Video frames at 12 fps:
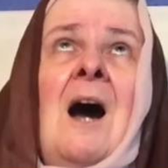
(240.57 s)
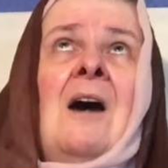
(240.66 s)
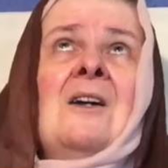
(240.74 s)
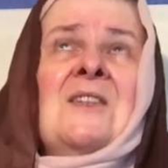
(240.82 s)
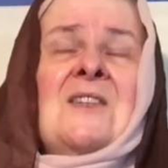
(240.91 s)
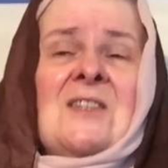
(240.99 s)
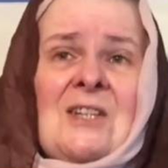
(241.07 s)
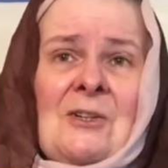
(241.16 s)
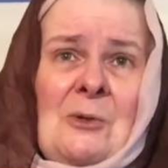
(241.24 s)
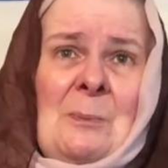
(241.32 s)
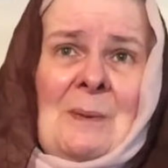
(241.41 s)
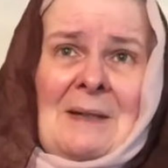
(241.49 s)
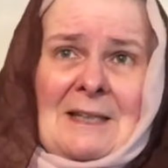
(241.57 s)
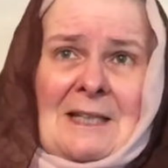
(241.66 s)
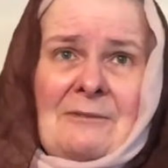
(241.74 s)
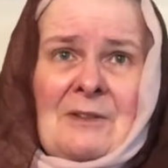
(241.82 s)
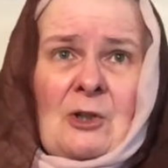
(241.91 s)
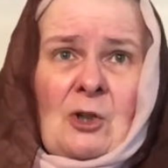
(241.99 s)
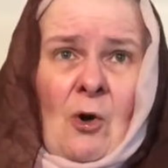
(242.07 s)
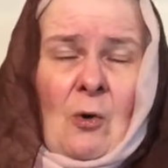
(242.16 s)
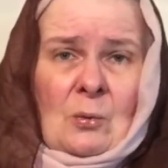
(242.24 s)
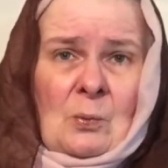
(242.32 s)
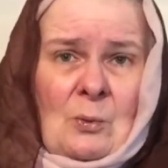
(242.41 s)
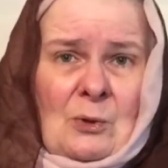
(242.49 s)
I still believed that
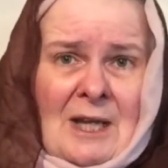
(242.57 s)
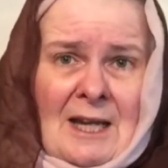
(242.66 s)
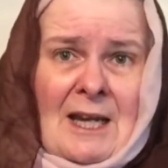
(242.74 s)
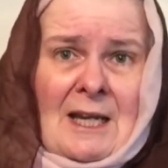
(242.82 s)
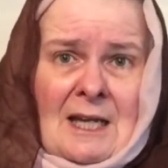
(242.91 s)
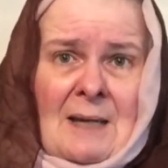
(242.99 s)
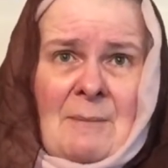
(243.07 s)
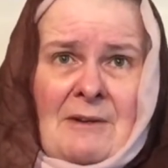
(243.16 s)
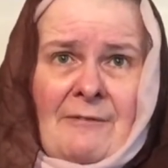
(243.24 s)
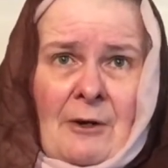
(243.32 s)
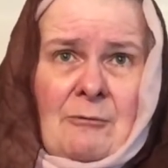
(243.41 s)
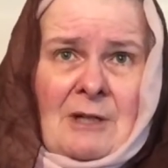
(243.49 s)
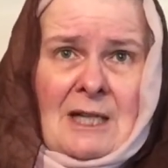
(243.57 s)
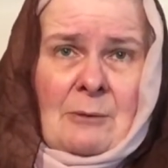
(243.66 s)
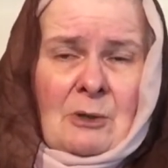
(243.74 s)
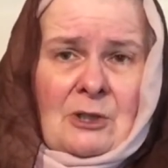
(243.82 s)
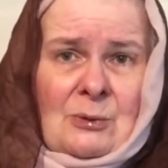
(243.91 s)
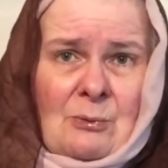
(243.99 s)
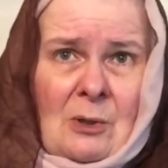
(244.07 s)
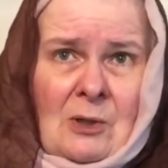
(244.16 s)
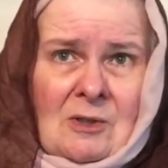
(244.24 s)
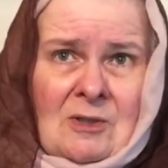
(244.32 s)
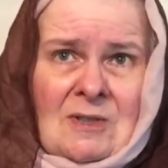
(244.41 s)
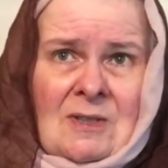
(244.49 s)
God would hear him if only he were to
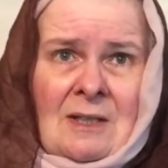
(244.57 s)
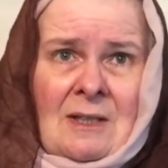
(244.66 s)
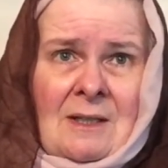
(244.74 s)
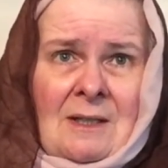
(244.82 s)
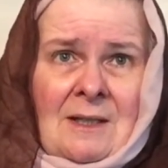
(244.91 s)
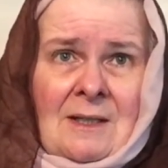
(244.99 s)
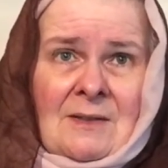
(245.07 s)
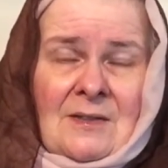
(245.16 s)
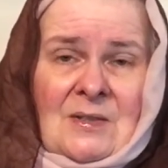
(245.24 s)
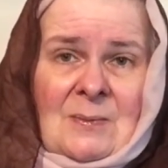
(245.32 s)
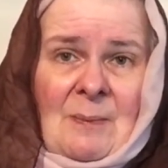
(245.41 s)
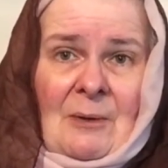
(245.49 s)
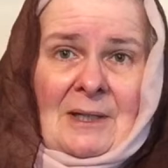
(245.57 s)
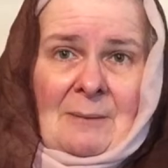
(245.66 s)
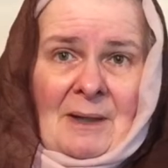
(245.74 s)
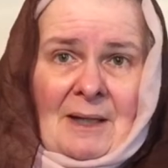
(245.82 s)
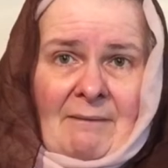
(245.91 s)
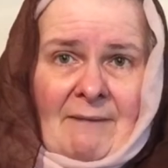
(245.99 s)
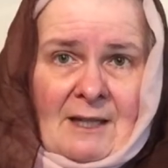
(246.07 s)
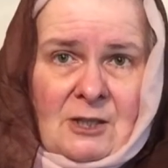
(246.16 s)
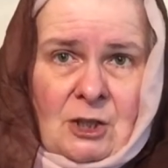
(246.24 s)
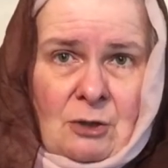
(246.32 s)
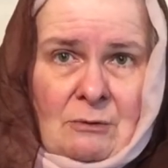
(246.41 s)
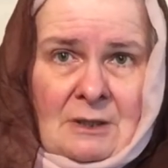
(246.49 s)
ask, despite him getting there
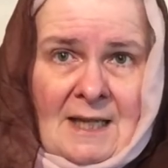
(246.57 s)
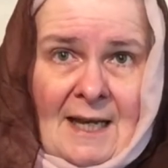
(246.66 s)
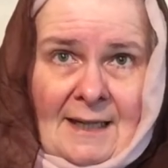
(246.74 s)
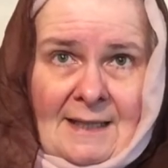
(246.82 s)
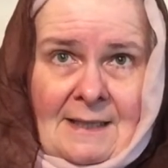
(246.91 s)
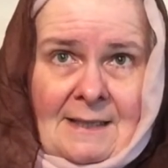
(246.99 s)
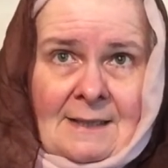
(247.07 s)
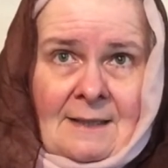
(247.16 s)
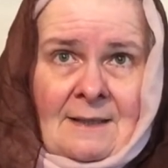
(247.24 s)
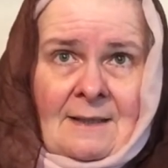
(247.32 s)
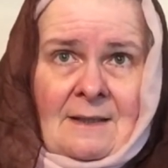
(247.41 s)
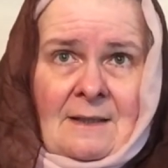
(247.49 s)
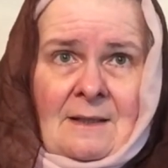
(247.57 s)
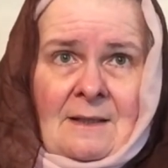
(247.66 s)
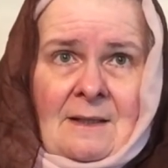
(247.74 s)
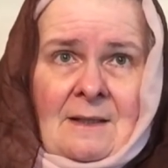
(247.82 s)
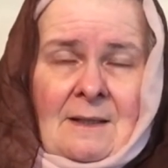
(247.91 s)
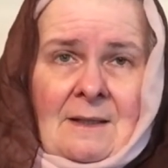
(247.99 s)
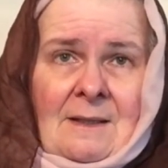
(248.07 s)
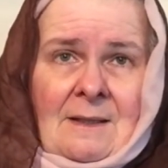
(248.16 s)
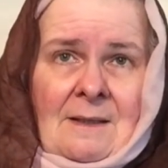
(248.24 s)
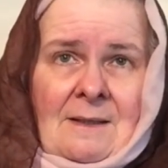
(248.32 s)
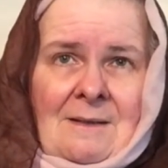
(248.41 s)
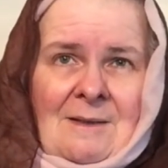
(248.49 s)
too late.
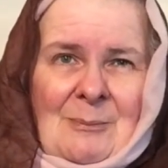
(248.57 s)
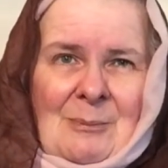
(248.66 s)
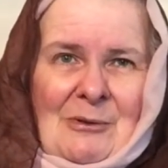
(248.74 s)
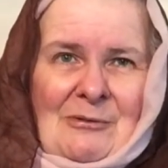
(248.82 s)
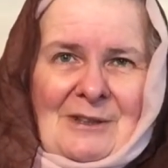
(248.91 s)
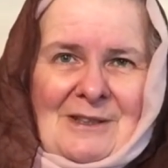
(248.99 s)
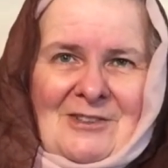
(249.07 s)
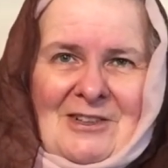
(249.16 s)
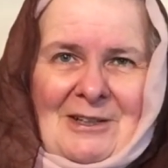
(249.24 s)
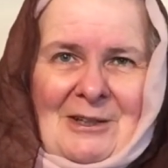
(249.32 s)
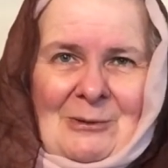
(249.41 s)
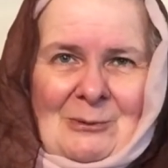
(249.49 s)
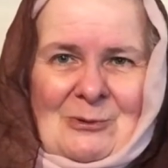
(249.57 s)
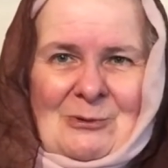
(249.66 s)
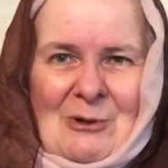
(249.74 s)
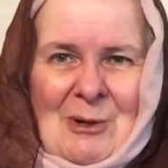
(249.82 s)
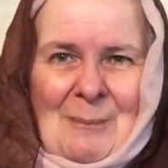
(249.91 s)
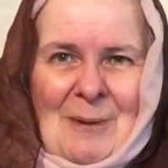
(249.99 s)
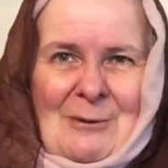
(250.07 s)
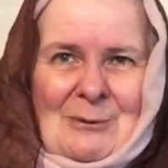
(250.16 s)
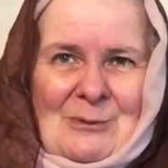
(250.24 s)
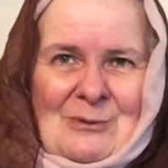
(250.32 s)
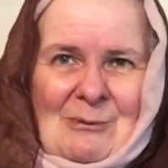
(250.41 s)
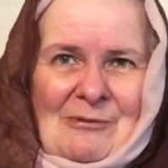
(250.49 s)
The prophet Ezekiel's dry
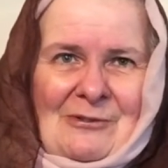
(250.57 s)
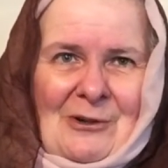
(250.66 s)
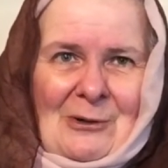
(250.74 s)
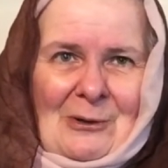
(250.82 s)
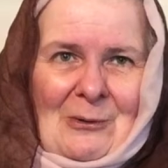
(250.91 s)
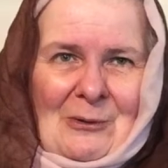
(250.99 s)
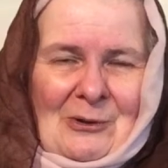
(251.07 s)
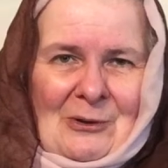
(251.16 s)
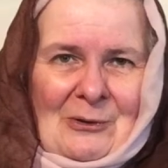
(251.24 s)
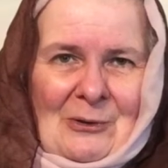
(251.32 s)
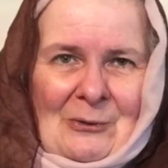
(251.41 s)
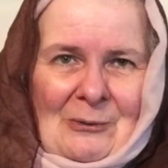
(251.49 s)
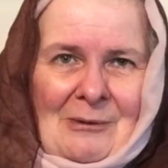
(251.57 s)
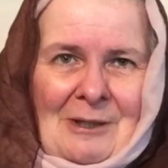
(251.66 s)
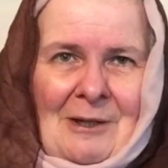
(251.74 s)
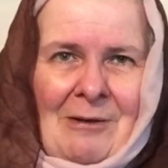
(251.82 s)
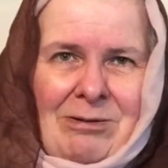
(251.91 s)
bones were far longer gone.